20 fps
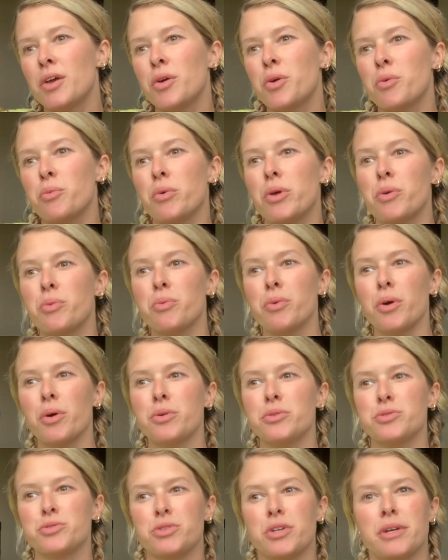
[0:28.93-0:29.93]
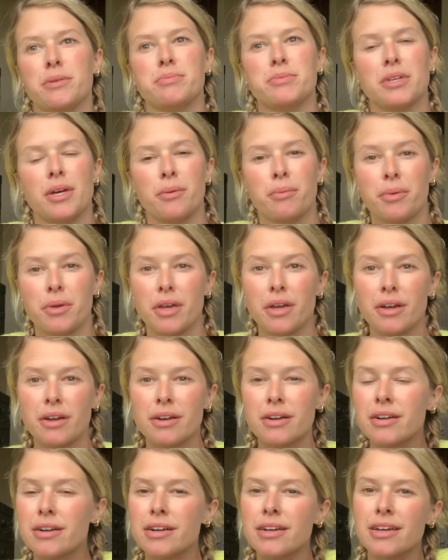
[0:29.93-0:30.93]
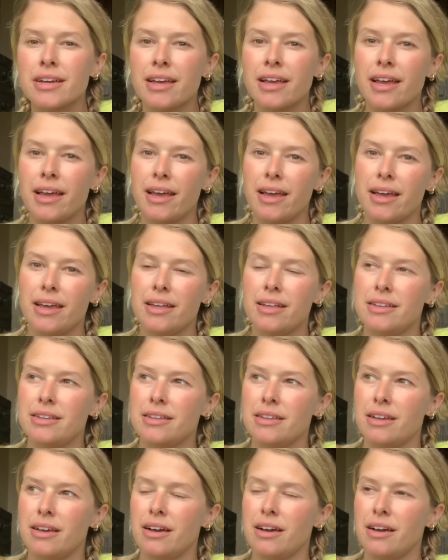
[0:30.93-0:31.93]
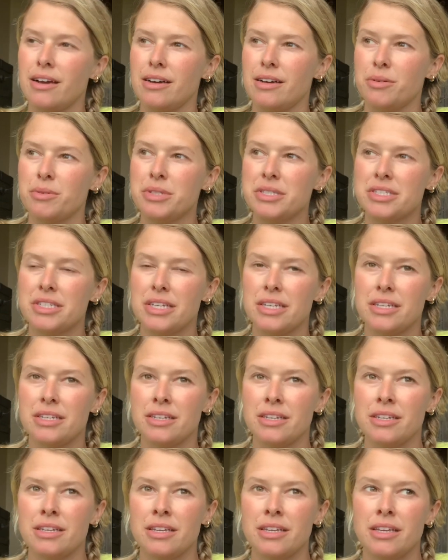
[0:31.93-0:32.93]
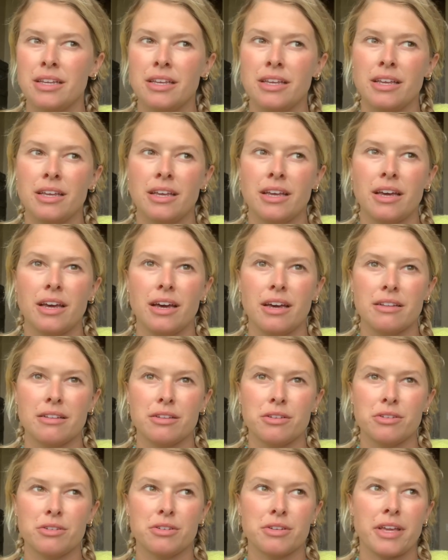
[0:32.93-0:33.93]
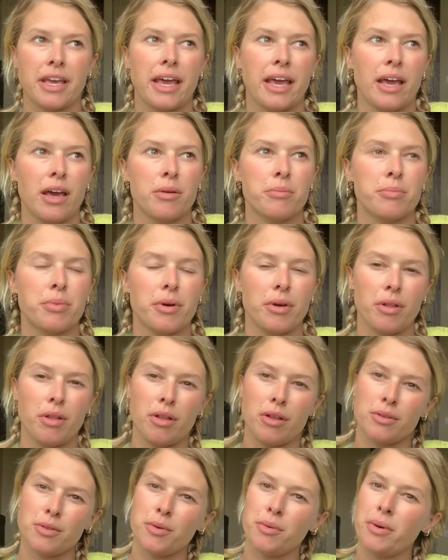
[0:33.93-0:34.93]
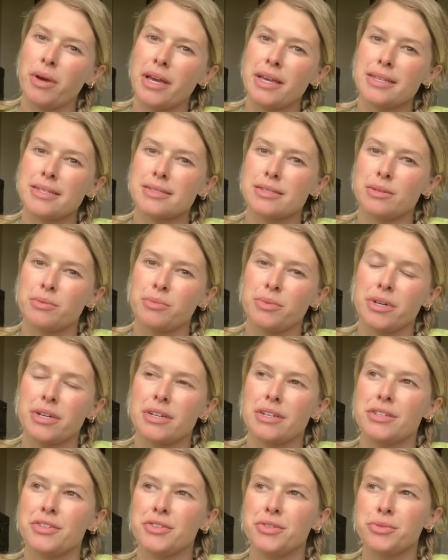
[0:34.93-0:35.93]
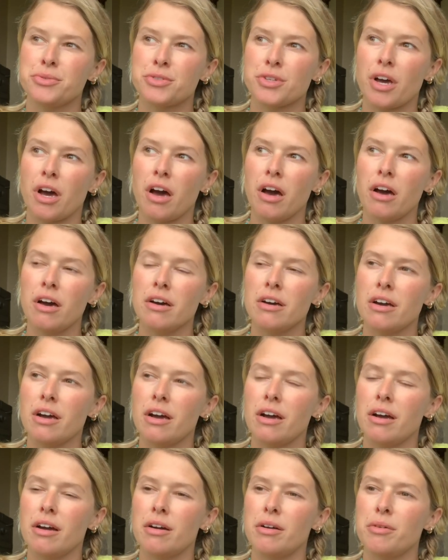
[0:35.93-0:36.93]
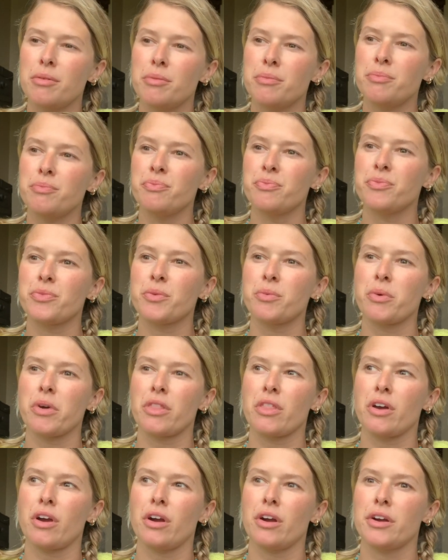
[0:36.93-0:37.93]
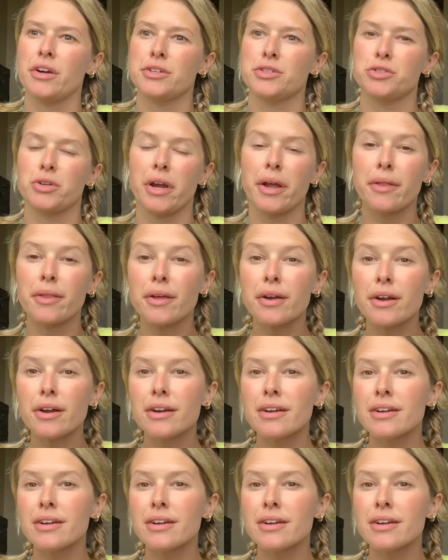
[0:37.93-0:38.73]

we road tripped up here and uh, we did a little camp along the way somewhere in Utah um, with our trailer